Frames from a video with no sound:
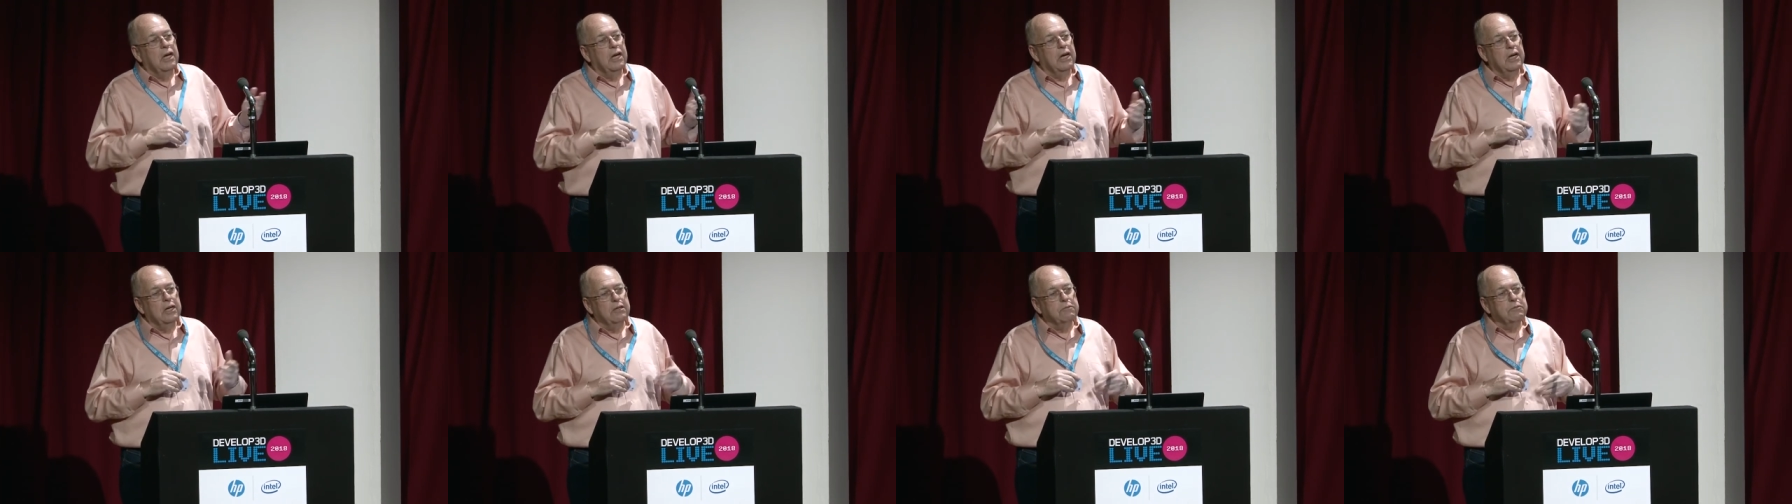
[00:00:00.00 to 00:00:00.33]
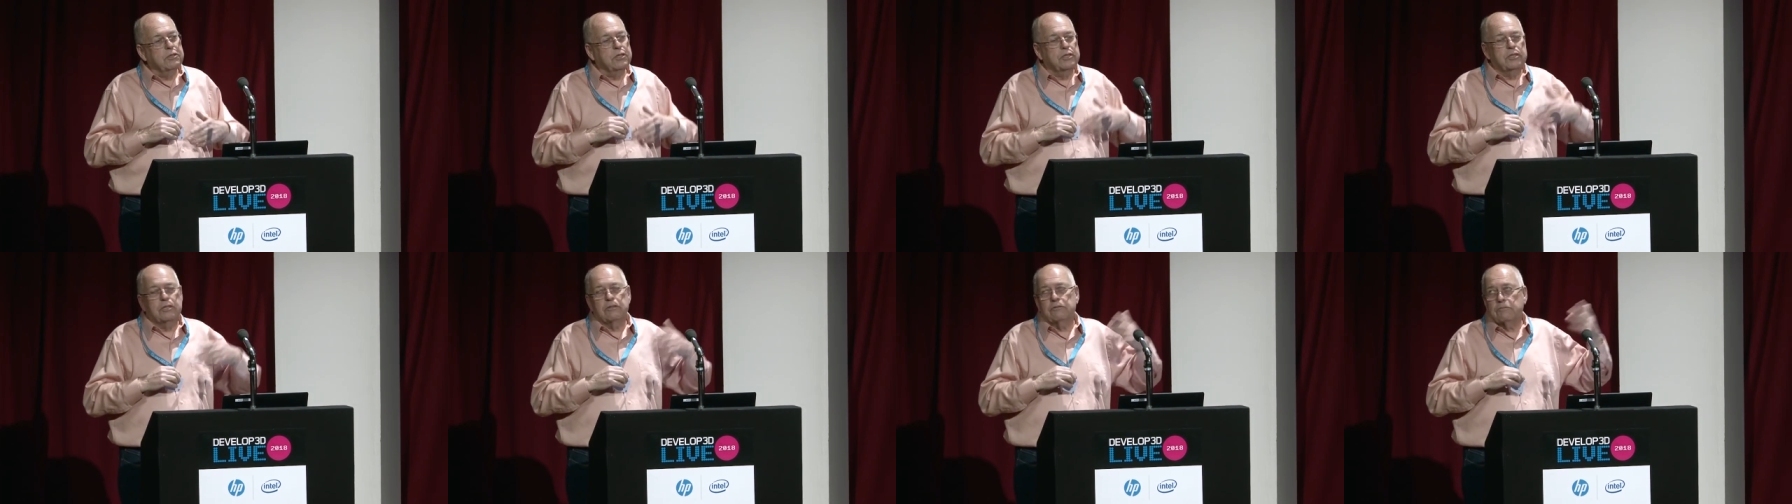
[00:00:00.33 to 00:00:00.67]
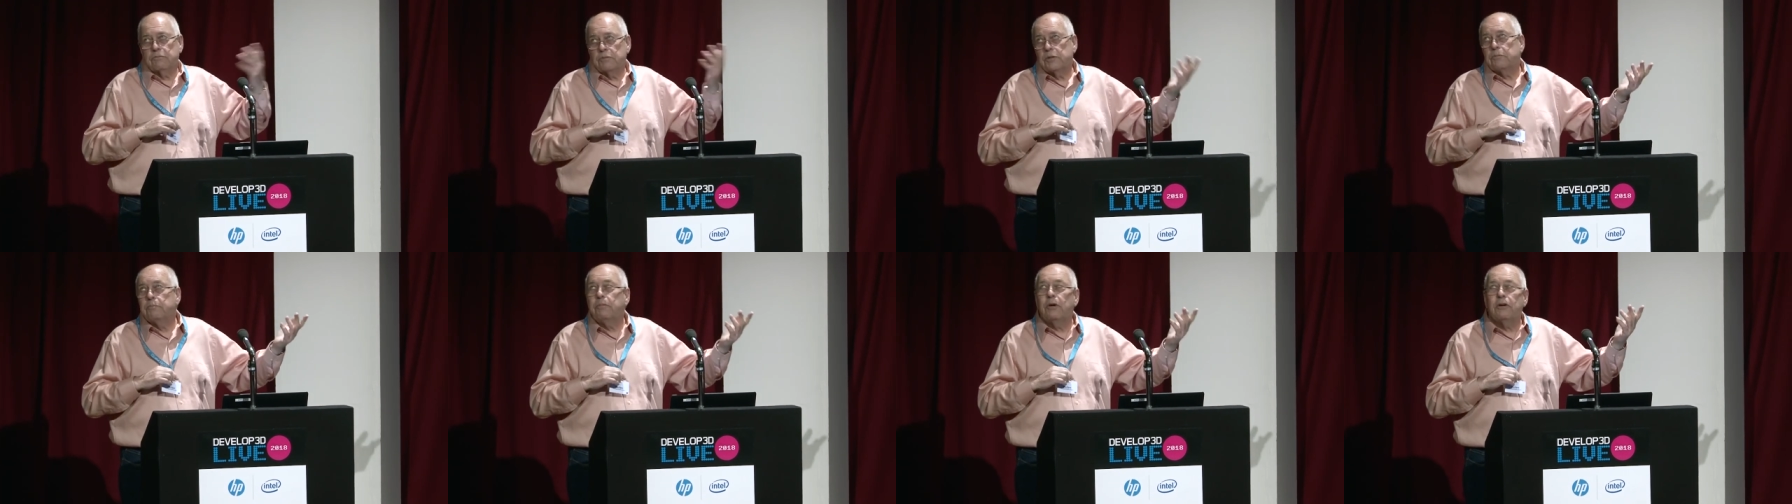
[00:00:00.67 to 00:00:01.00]
which is
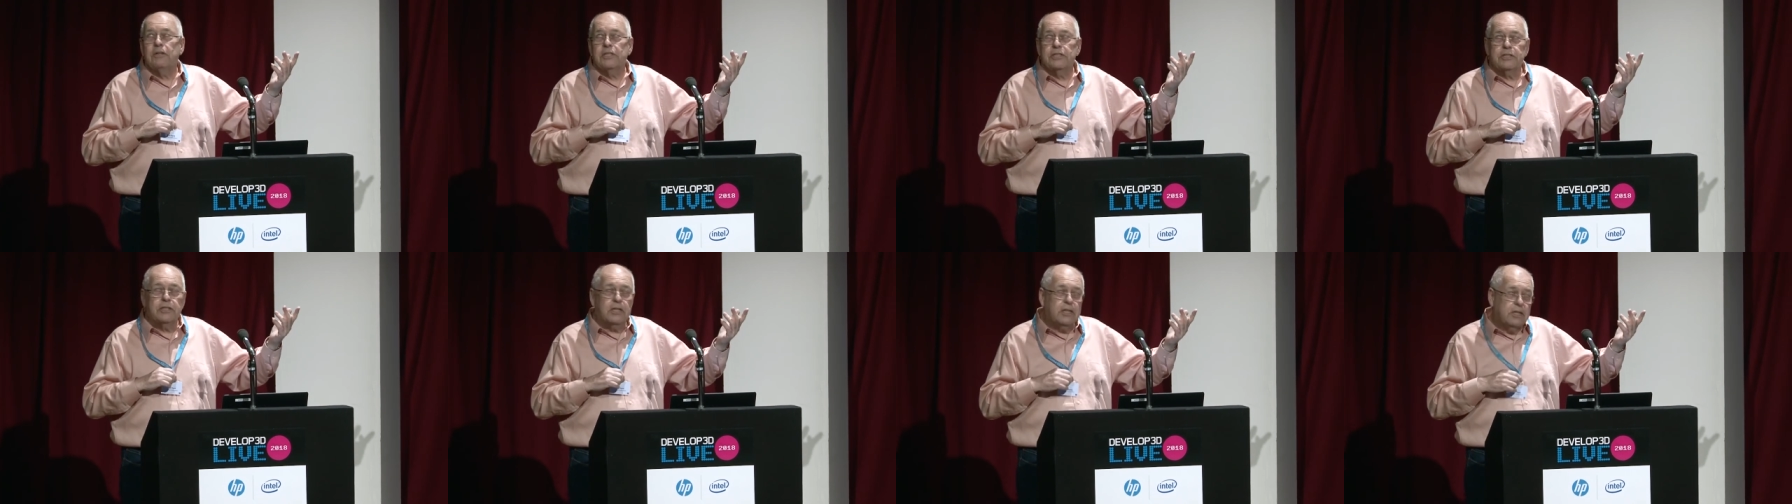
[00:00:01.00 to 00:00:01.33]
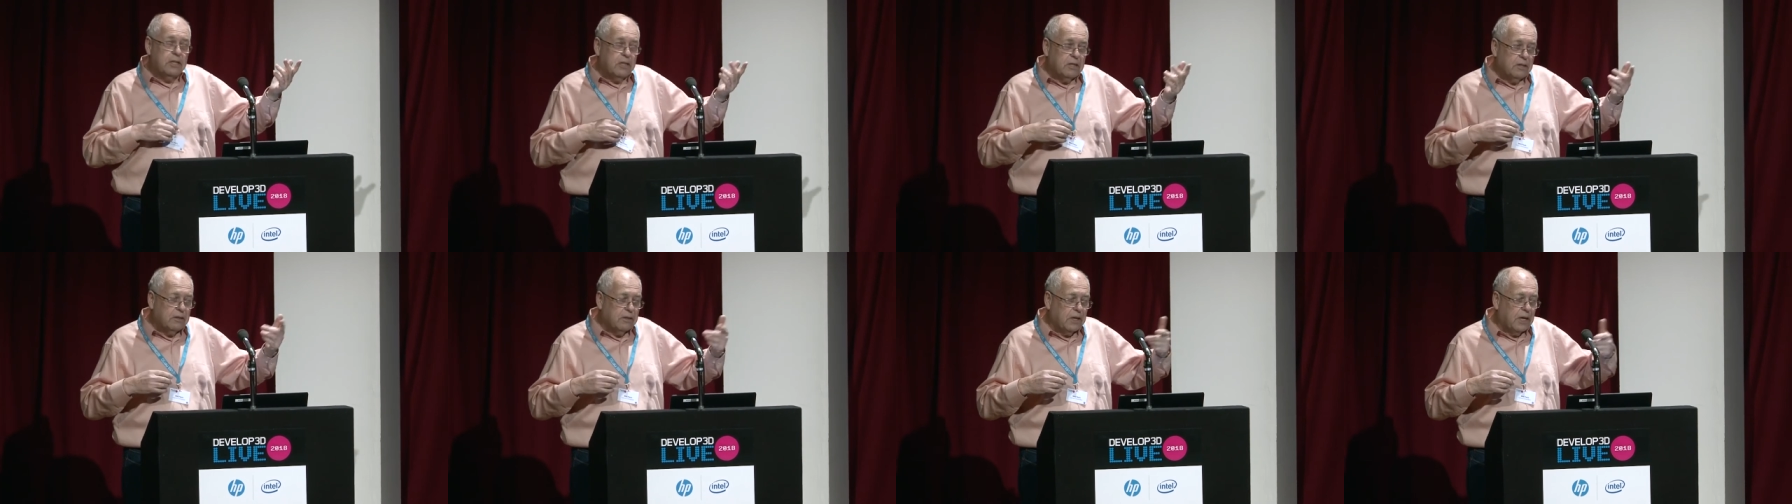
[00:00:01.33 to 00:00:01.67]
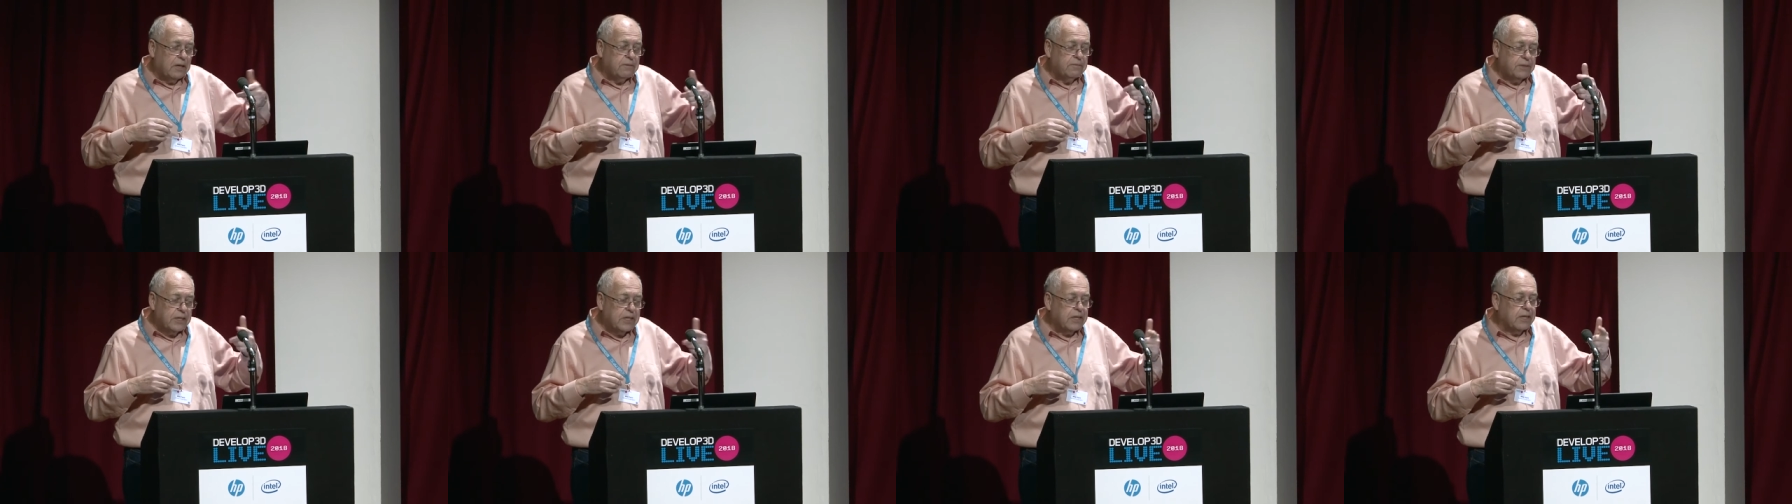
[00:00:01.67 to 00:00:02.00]
the point I
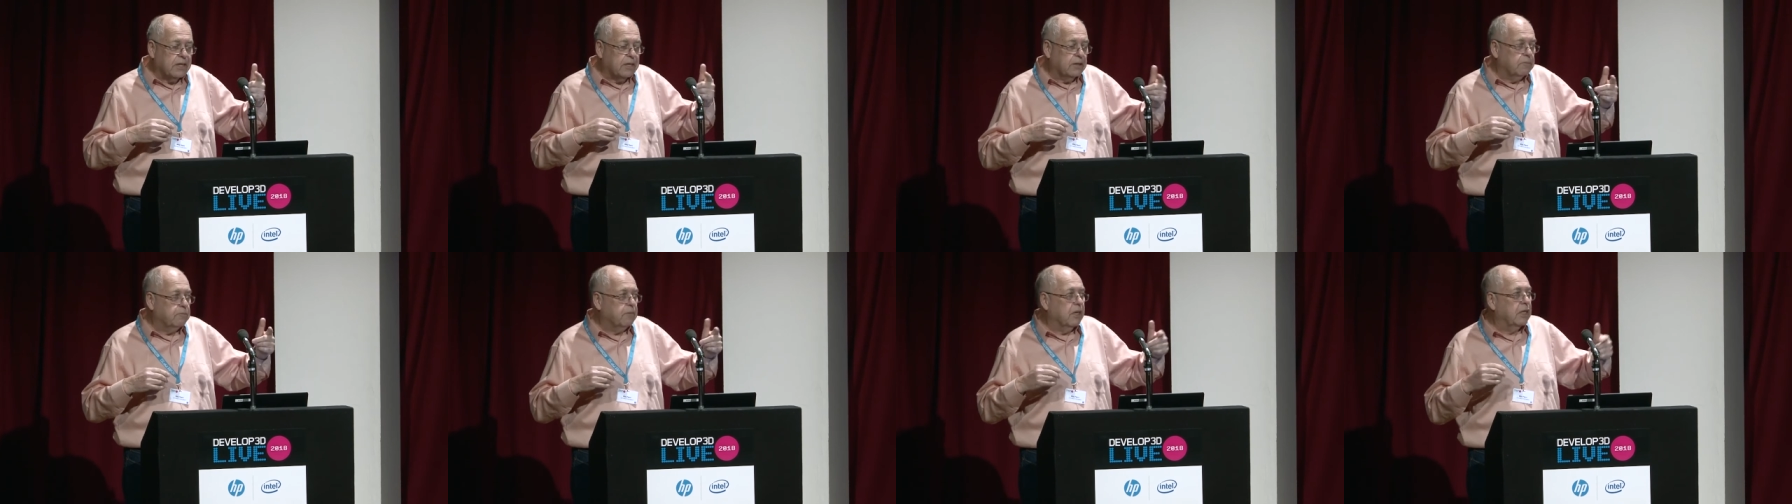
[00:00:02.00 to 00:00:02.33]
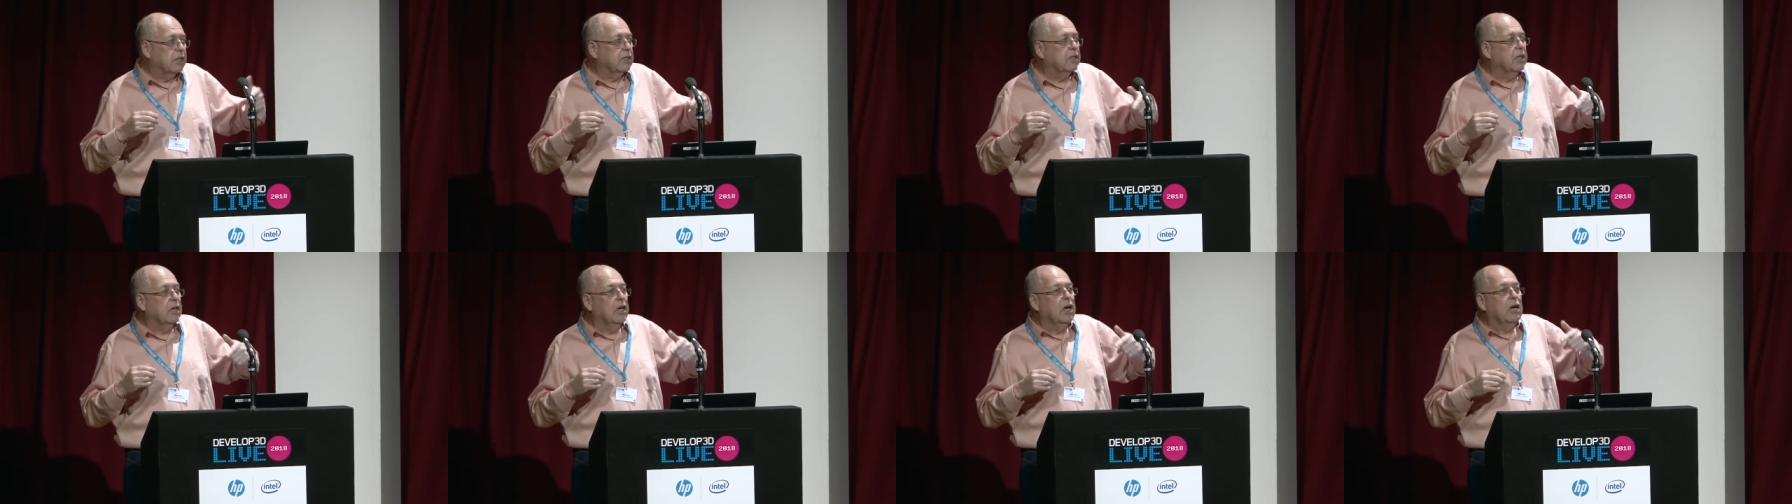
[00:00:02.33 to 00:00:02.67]
think I made.